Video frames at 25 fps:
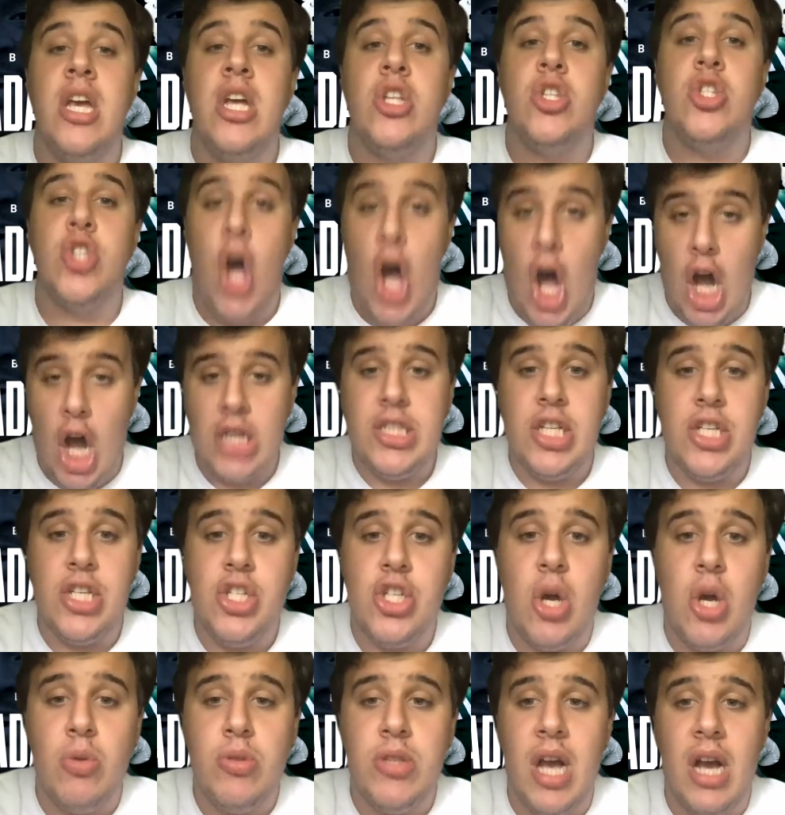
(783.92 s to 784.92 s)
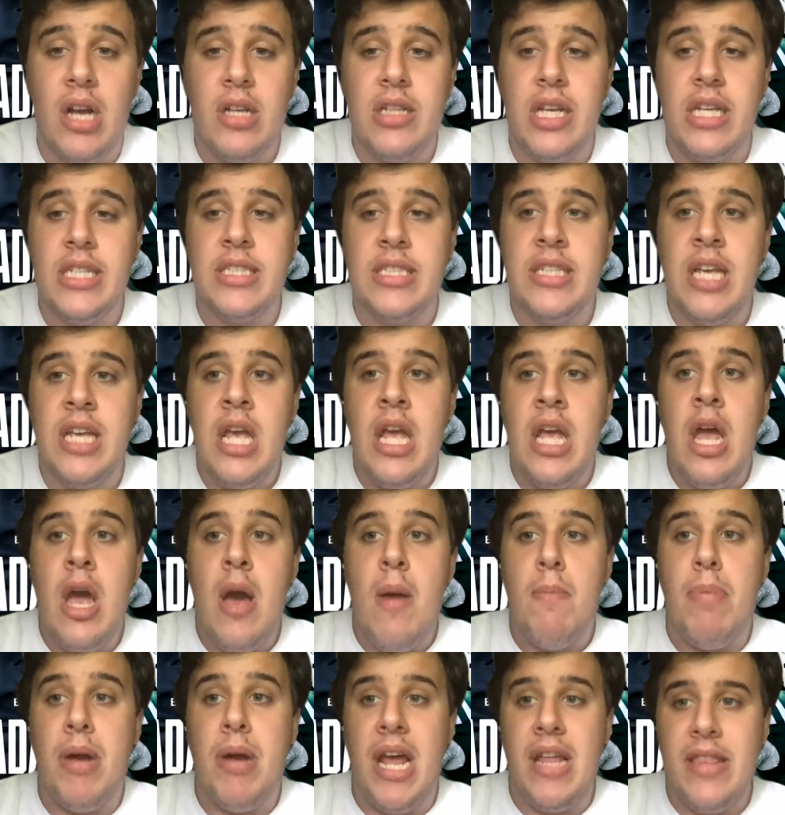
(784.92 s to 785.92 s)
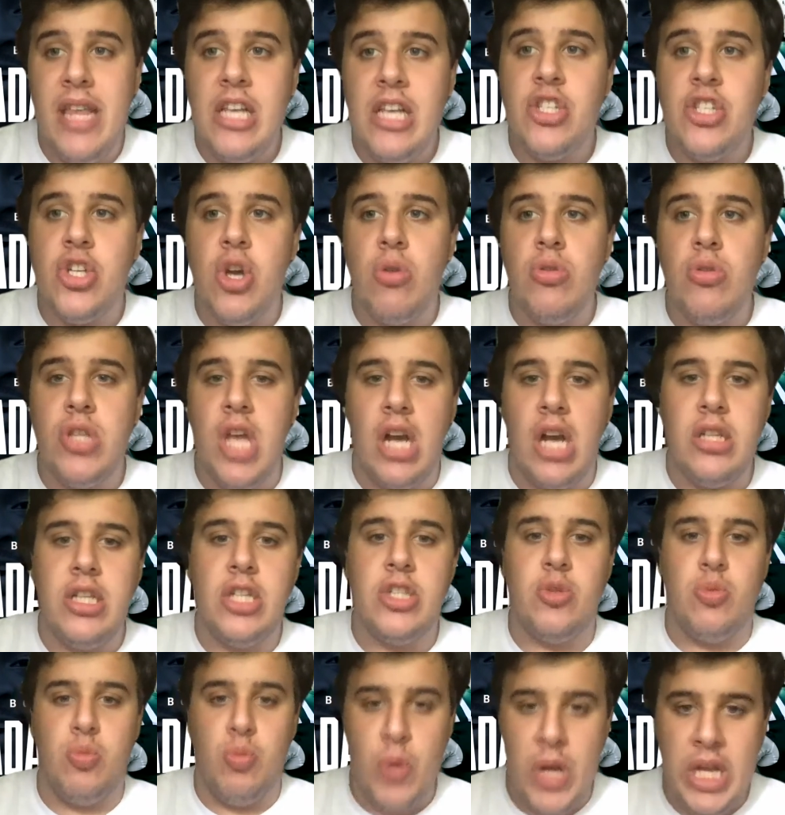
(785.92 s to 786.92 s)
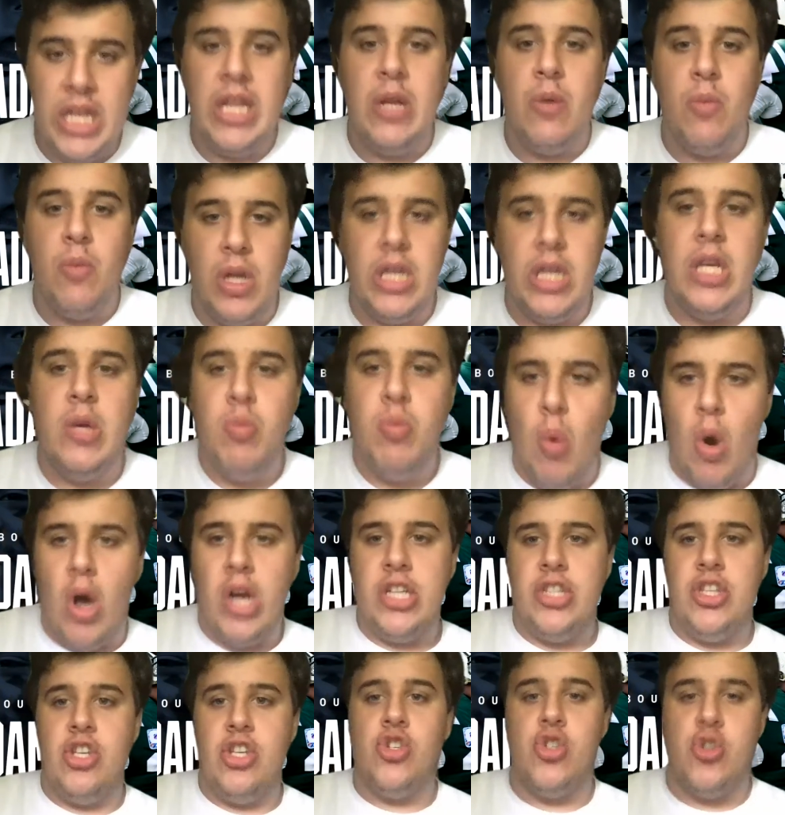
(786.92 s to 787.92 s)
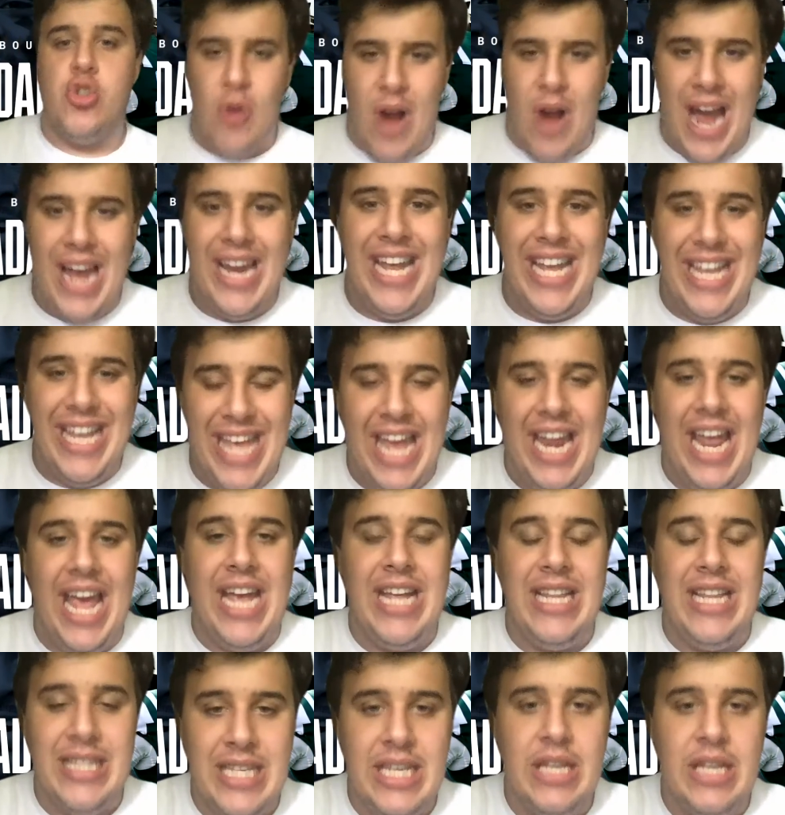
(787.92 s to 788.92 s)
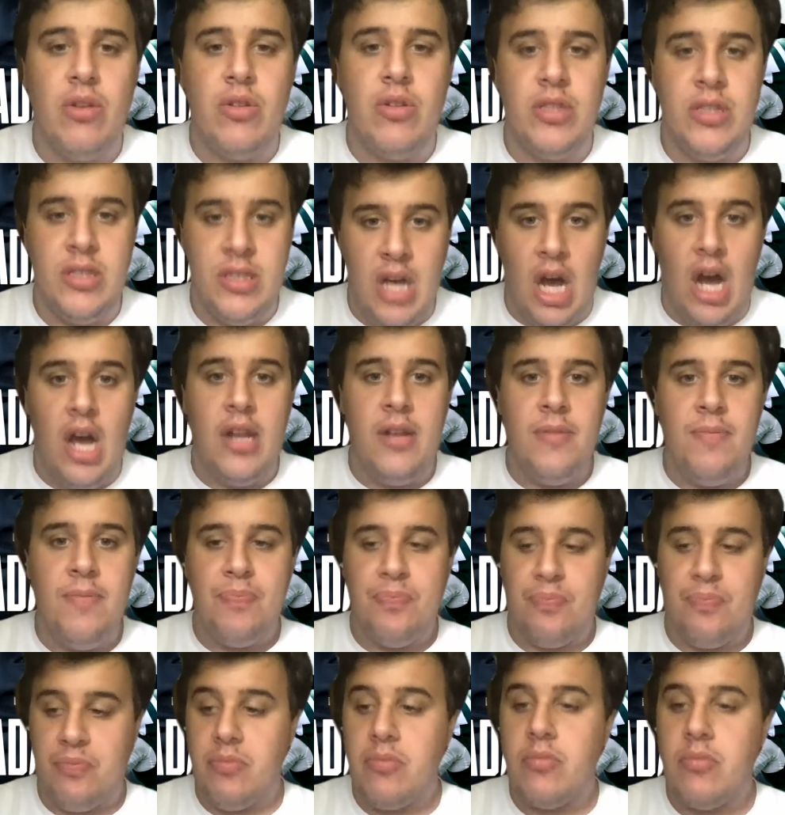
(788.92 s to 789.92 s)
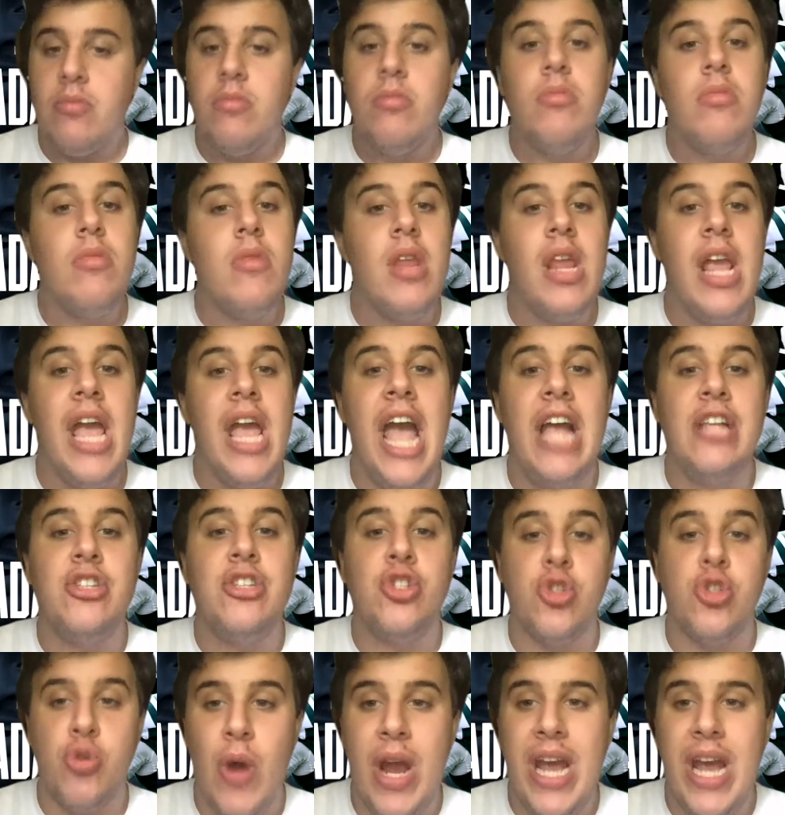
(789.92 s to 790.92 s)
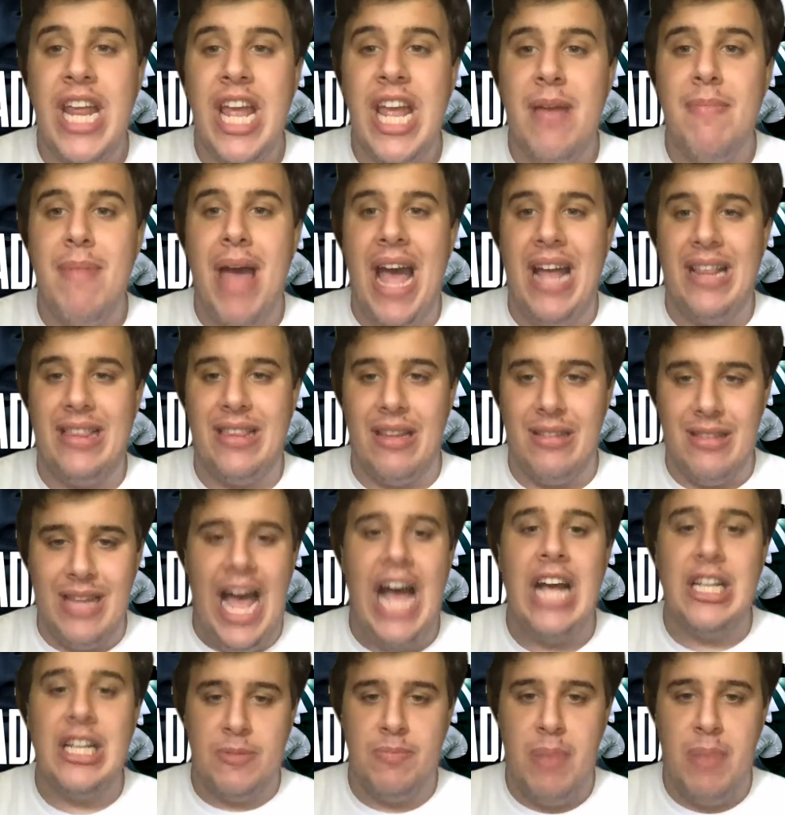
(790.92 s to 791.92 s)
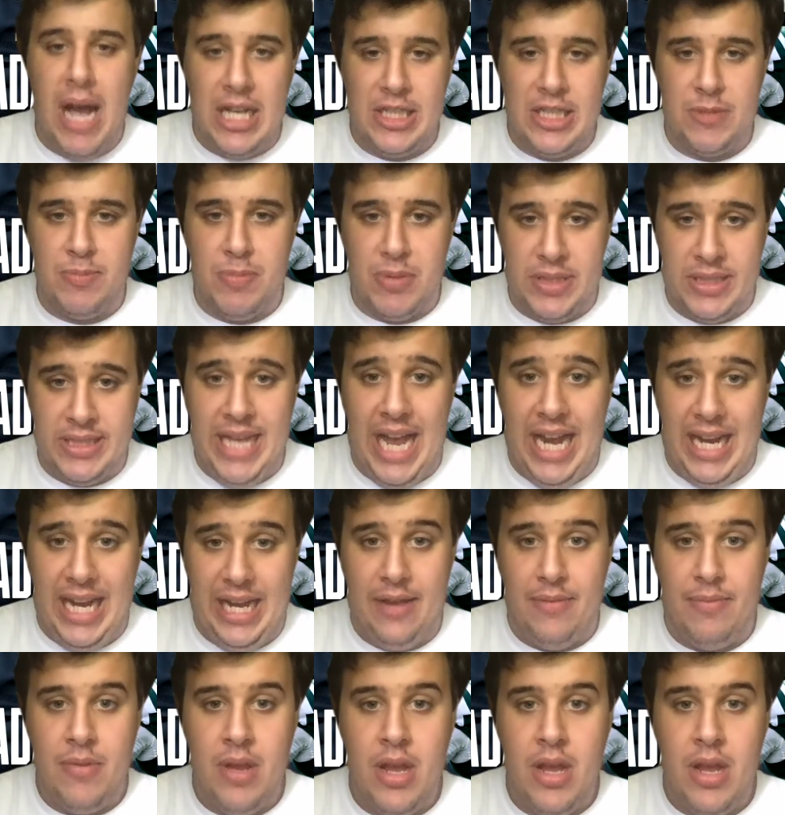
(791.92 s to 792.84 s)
talked to Joe Douglas, but I think Joe Douglas really, really wanted to try to get a deal done and trade him at the last possible second.